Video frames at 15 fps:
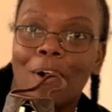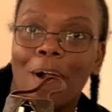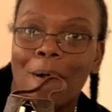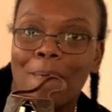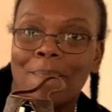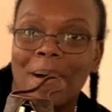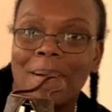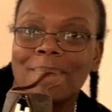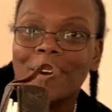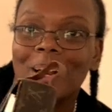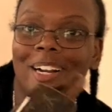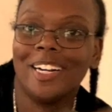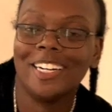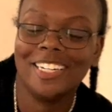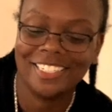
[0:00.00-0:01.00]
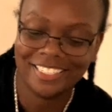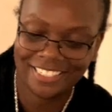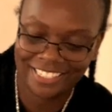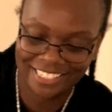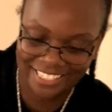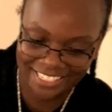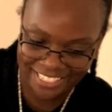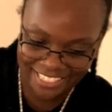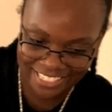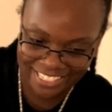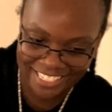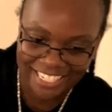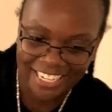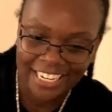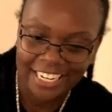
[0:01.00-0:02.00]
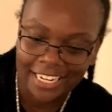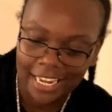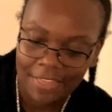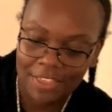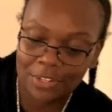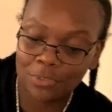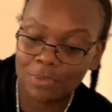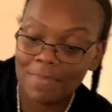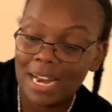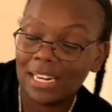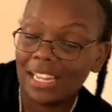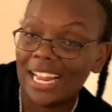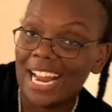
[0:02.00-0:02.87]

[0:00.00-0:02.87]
all my markers. This was made in like